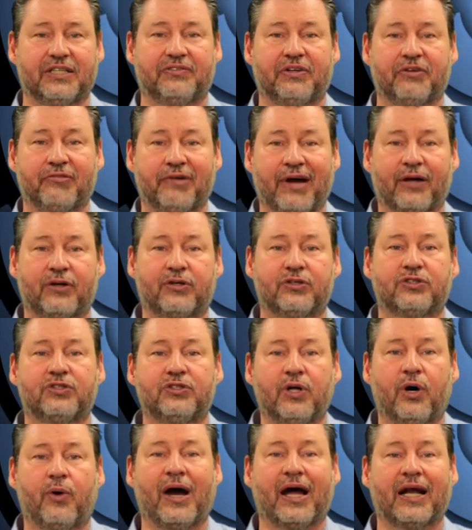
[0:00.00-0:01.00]
if the routers
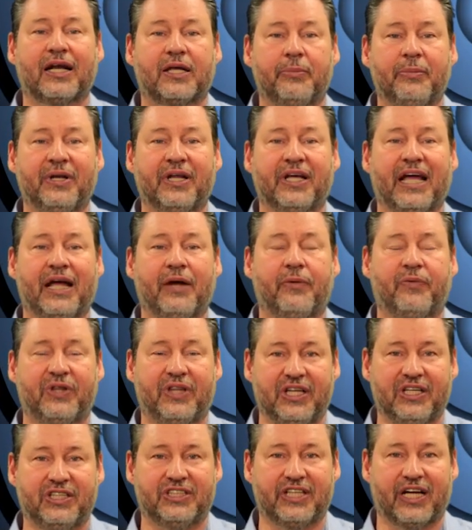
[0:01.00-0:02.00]
know how to communicate
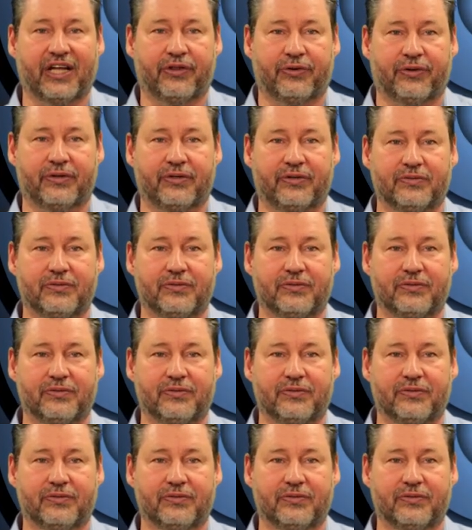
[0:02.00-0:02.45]
with each other.